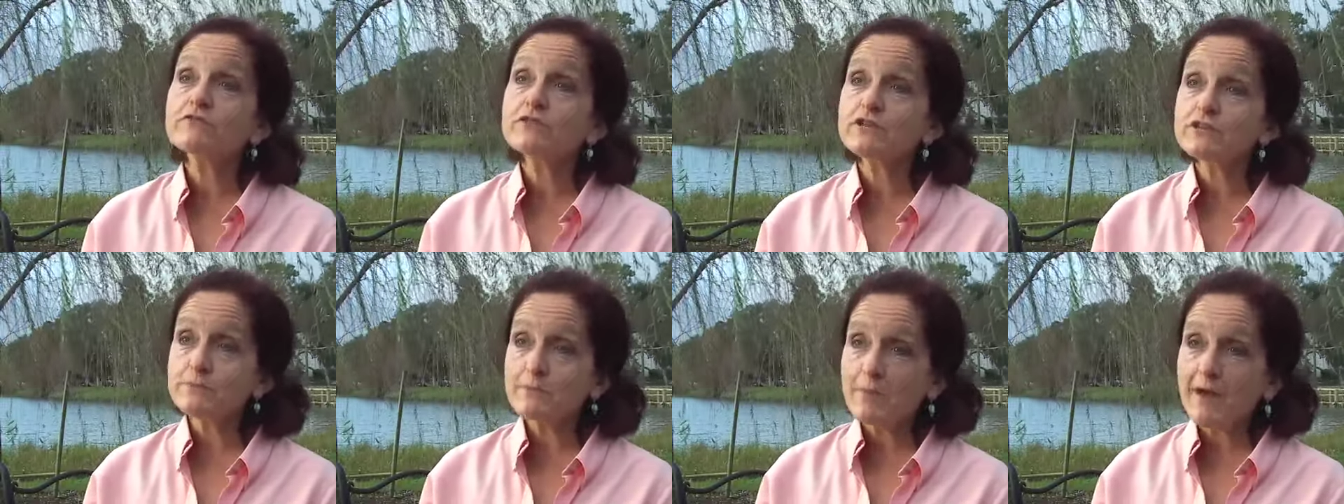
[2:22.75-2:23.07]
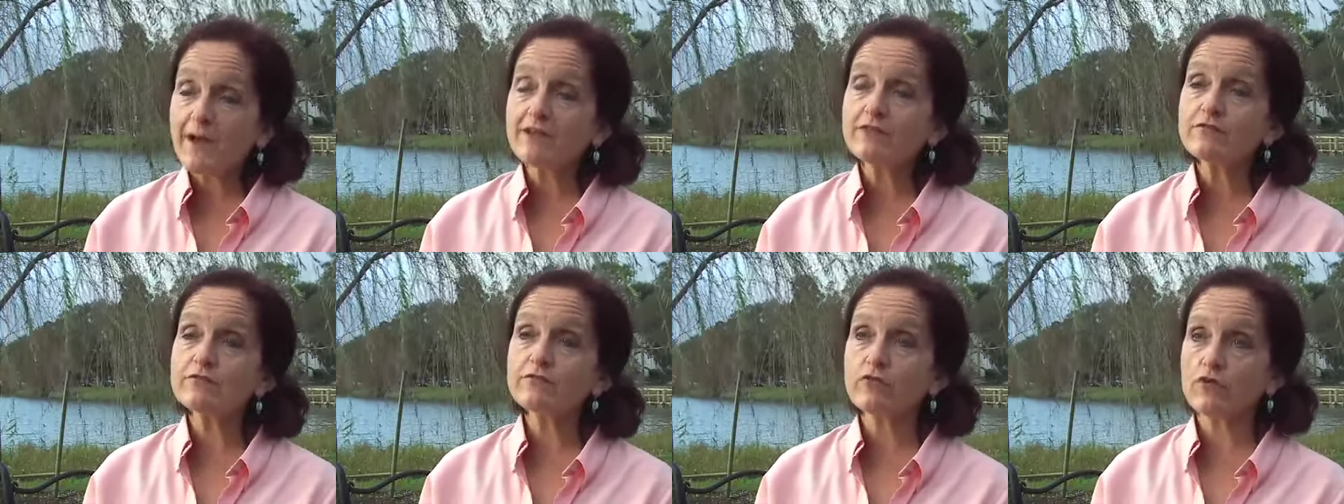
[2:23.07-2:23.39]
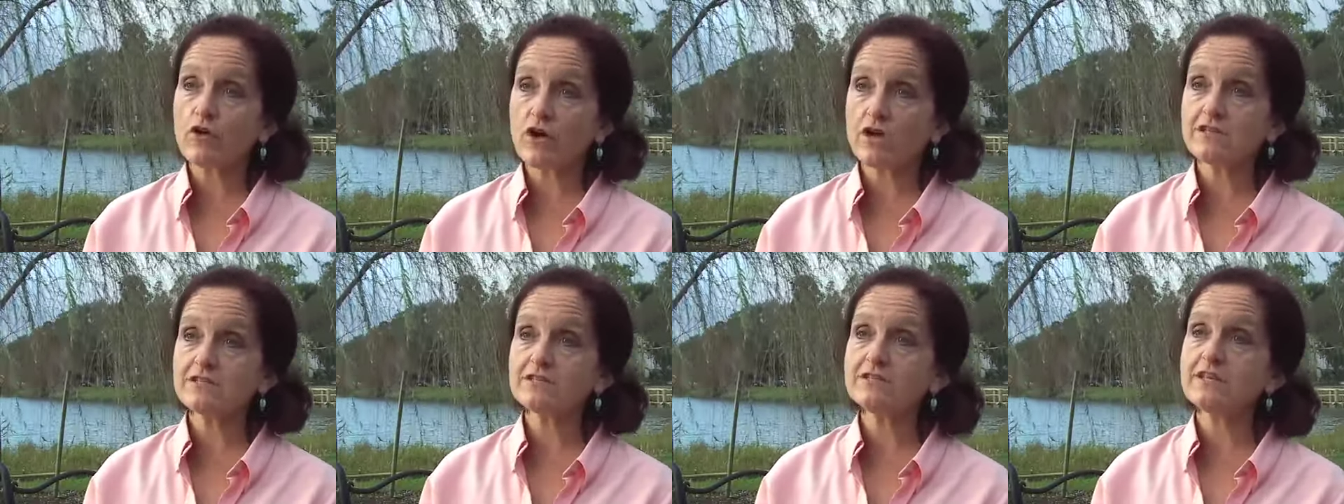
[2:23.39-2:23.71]
respect
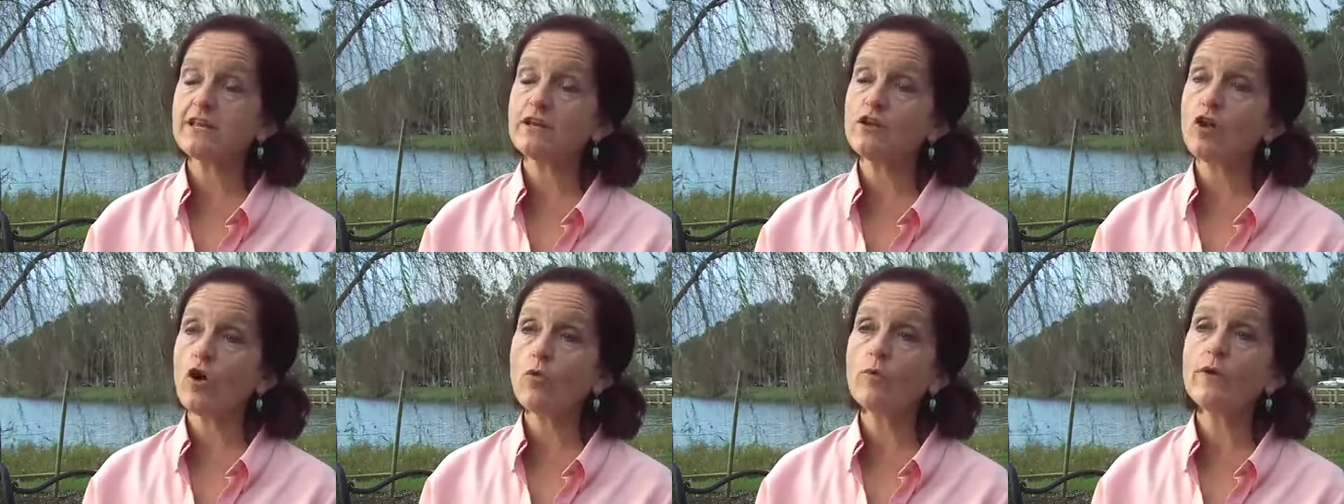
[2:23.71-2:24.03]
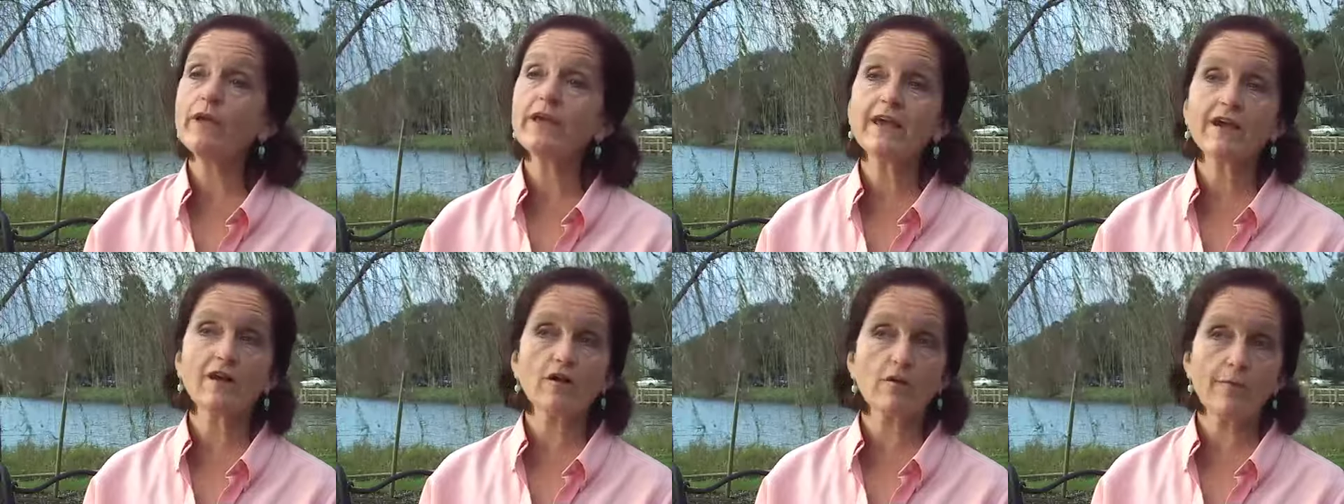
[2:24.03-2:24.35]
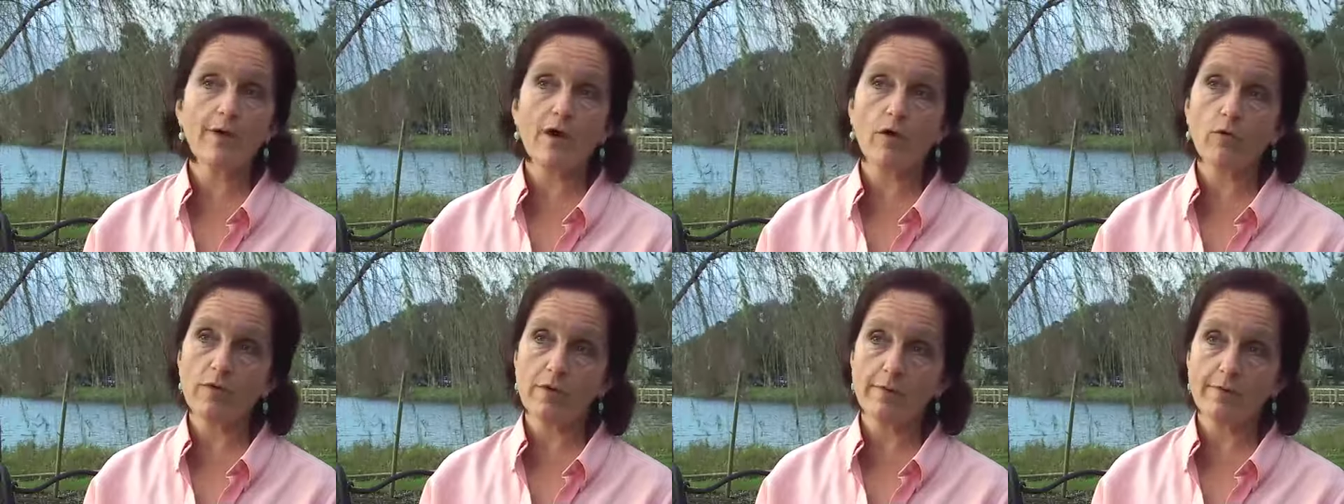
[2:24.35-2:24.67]
for us. They know we care
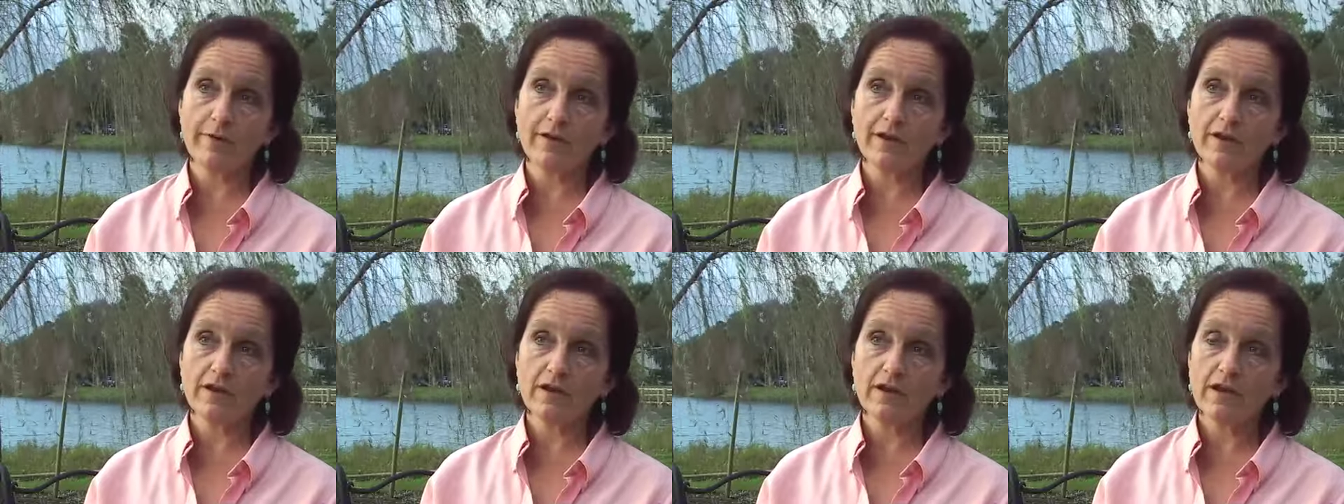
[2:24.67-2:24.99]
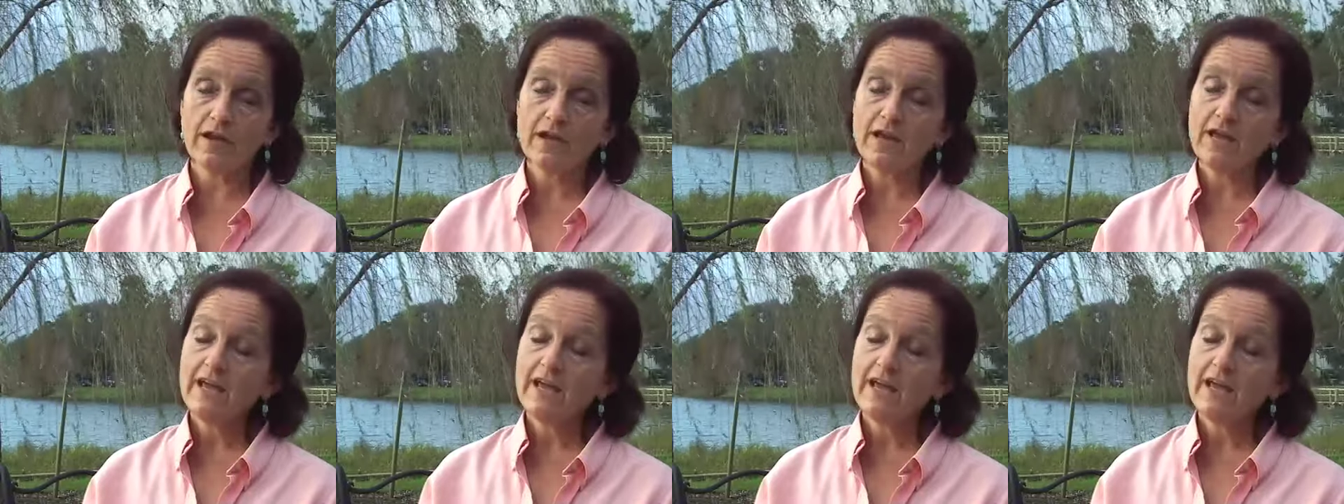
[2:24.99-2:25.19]
about women.